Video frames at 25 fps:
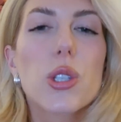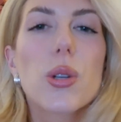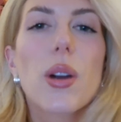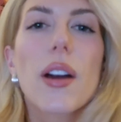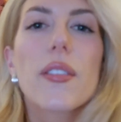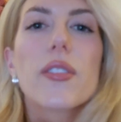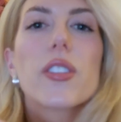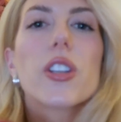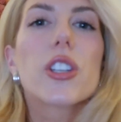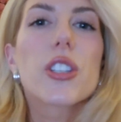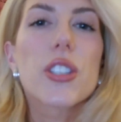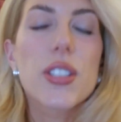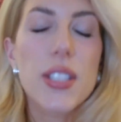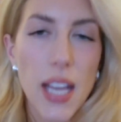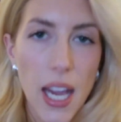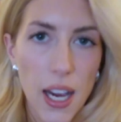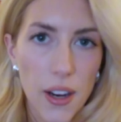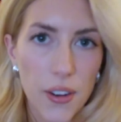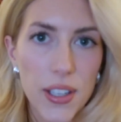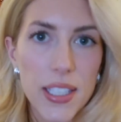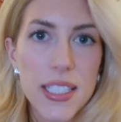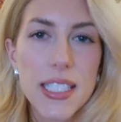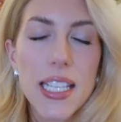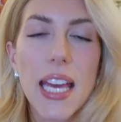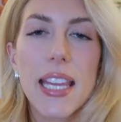you have your
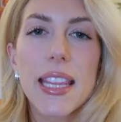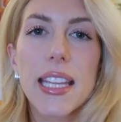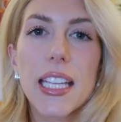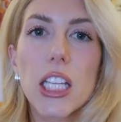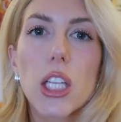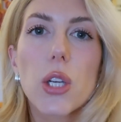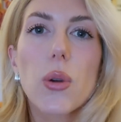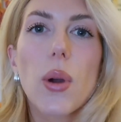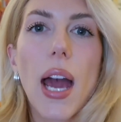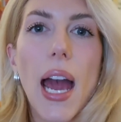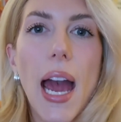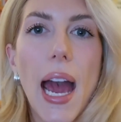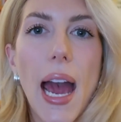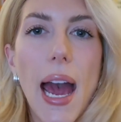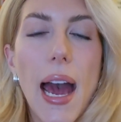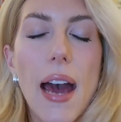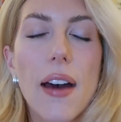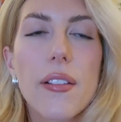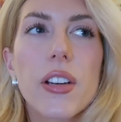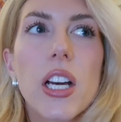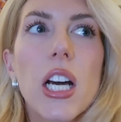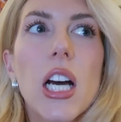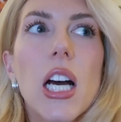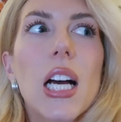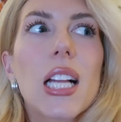sirens, and then you
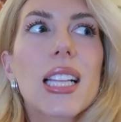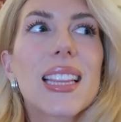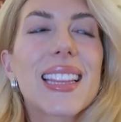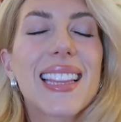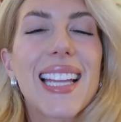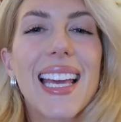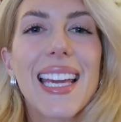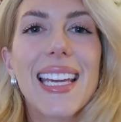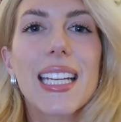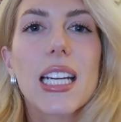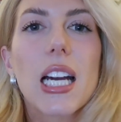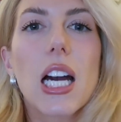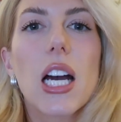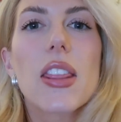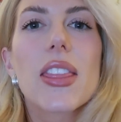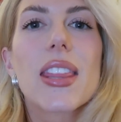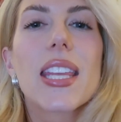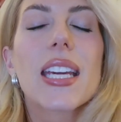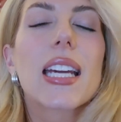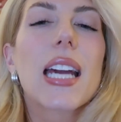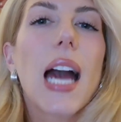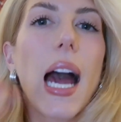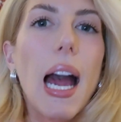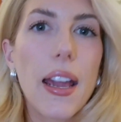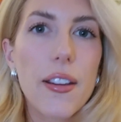have like the
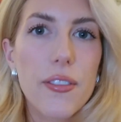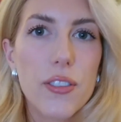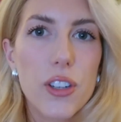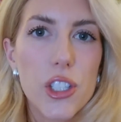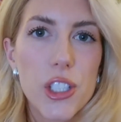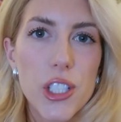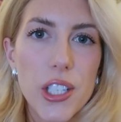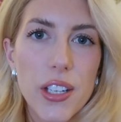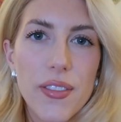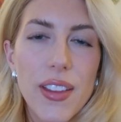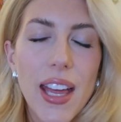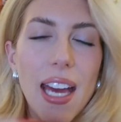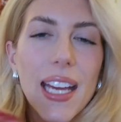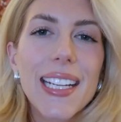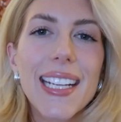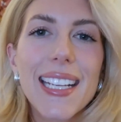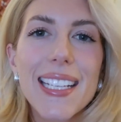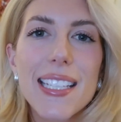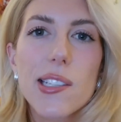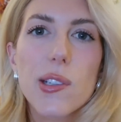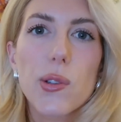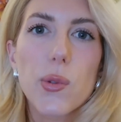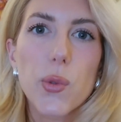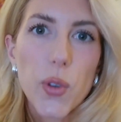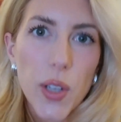guy version of that
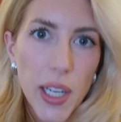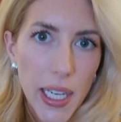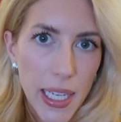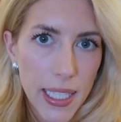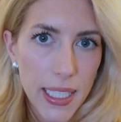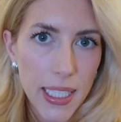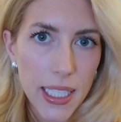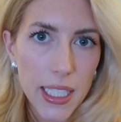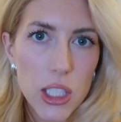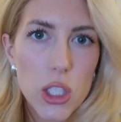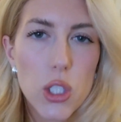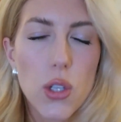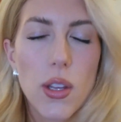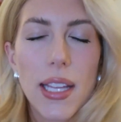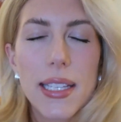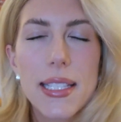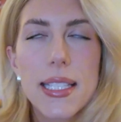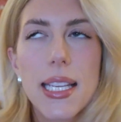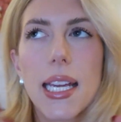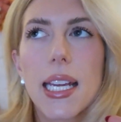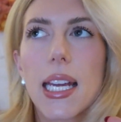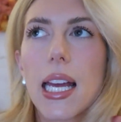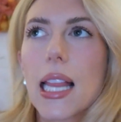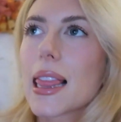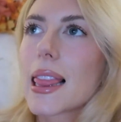is a rake. So that's
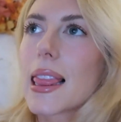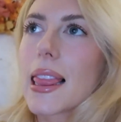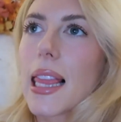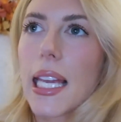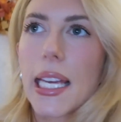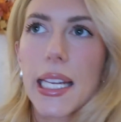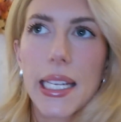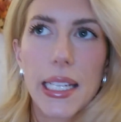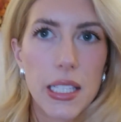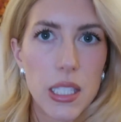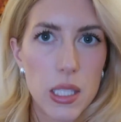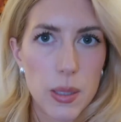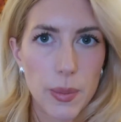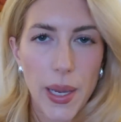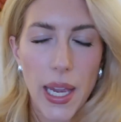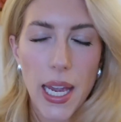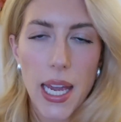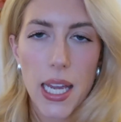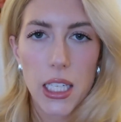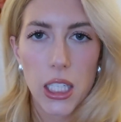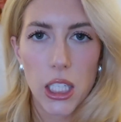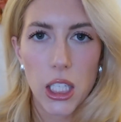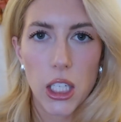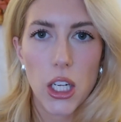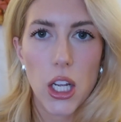like ladies
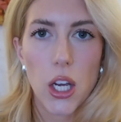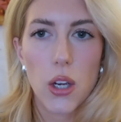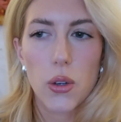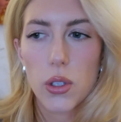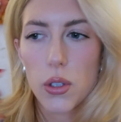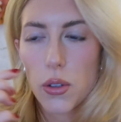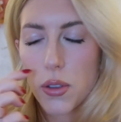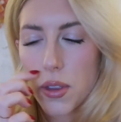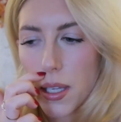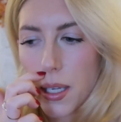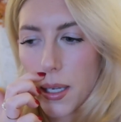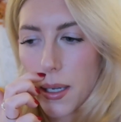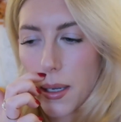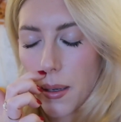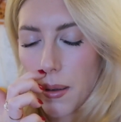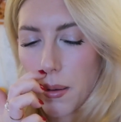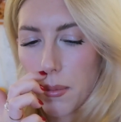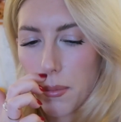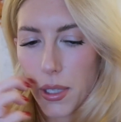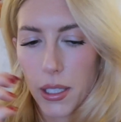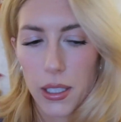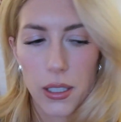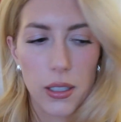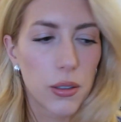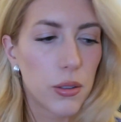man, you know, you think, I'm
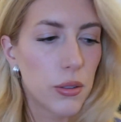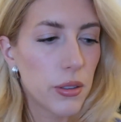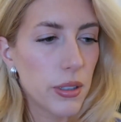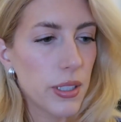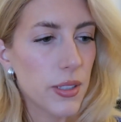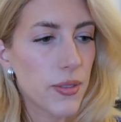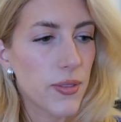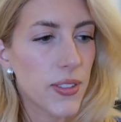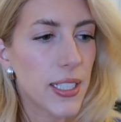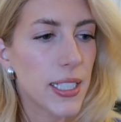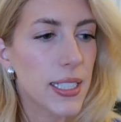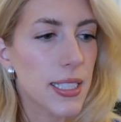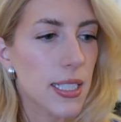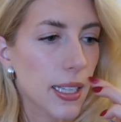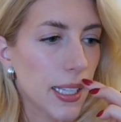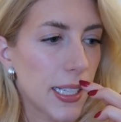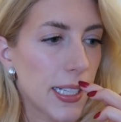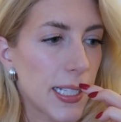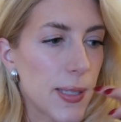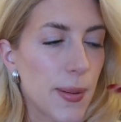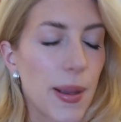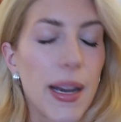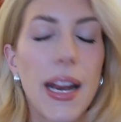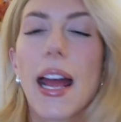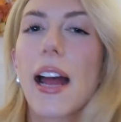like, who even is a
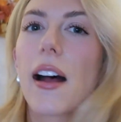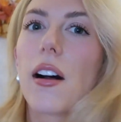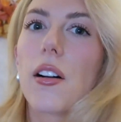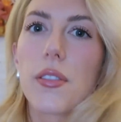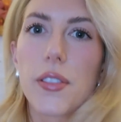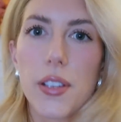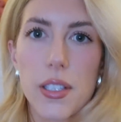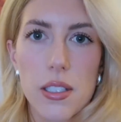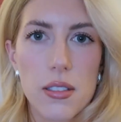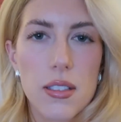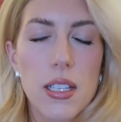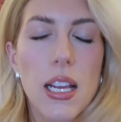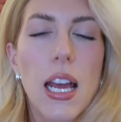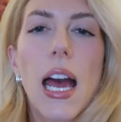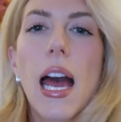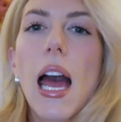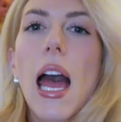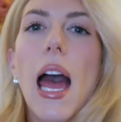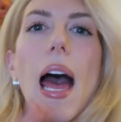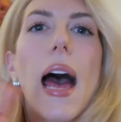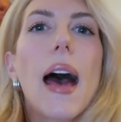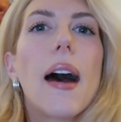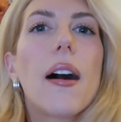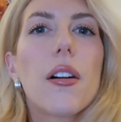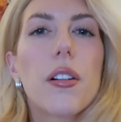ladies man? Elvis.
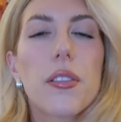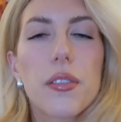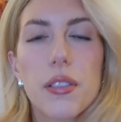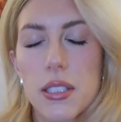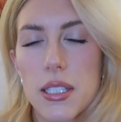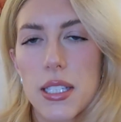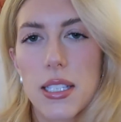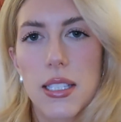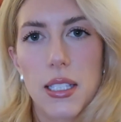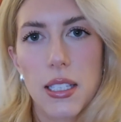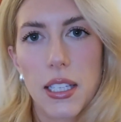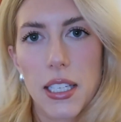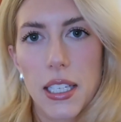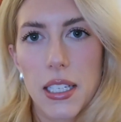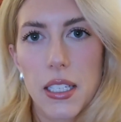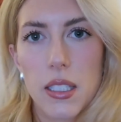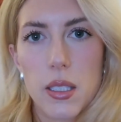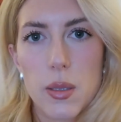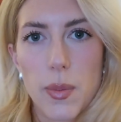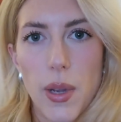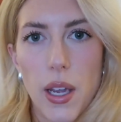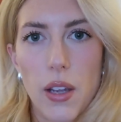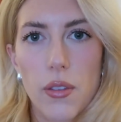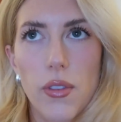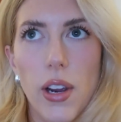Elvis is a
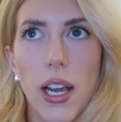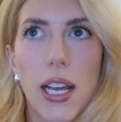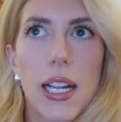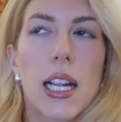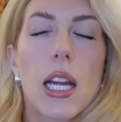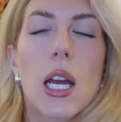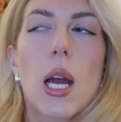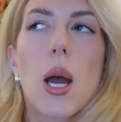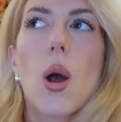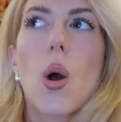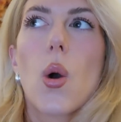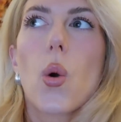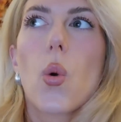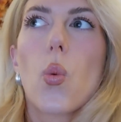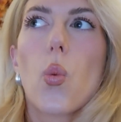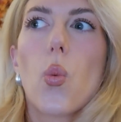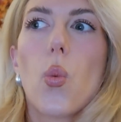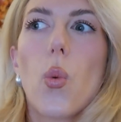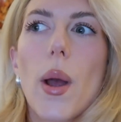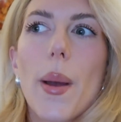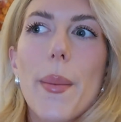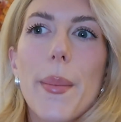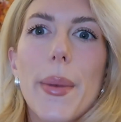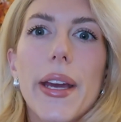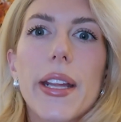ladies man, right?
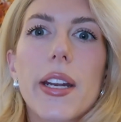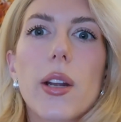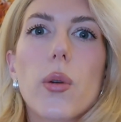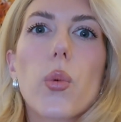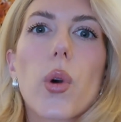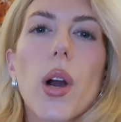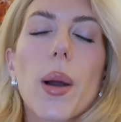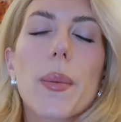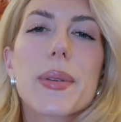Women were